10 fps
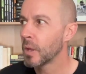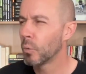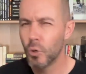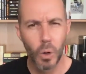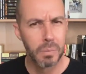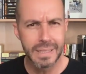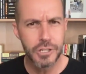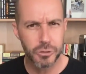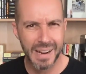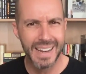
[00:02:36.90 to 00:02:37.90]
we're normally
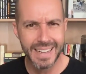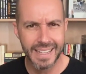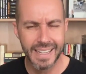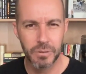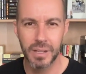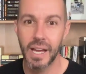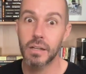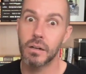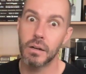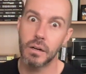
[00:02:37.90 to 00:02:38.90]
dreading it. We're like,
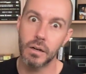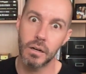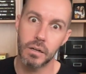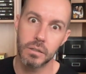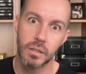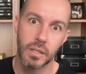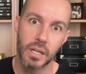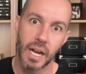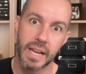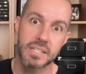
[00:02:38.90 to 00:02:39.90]
oh,
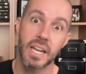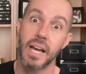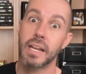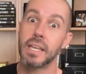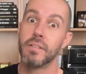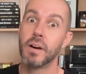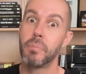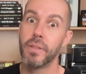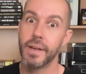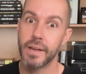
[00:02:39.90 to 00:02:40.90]
I guess I got to give
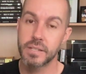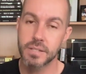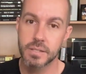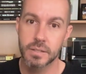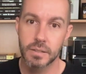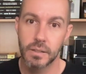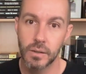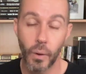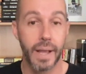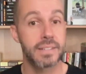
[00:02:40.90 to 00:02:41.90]
up this.
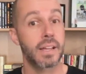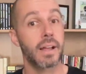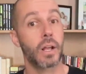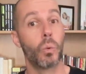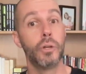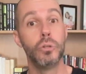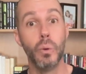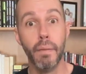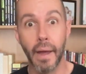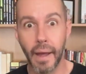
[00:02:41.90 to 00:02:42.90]
Oh, I guess I got to quit
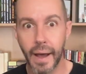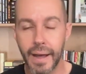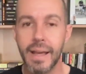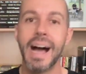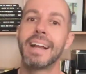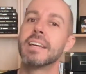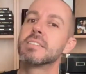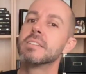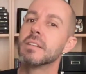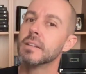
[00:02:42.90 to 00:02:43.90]
doing that. I guess
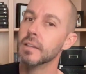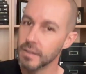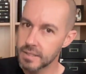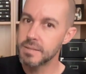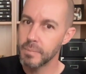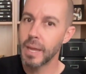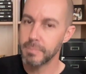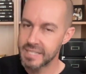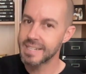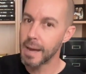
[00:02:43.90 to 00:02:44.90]
he's going to make
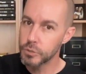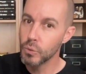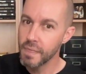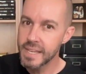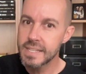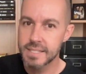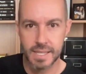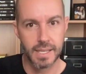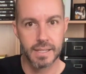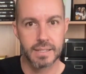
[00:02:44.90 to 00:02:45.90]
me stop doing these
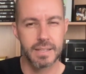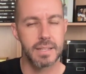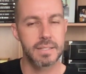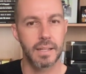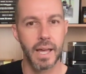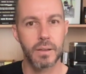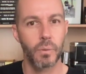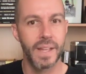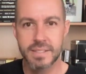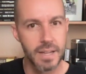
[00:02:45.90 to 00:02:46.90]
things. And it's like,
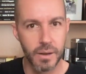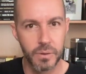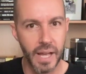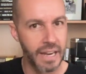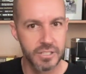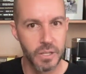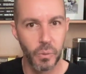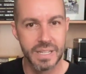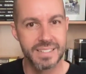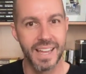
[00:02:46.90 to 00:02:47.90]
well, that's not actually
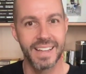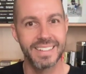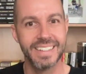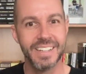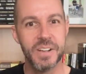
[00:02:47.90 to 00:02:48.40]
what he said.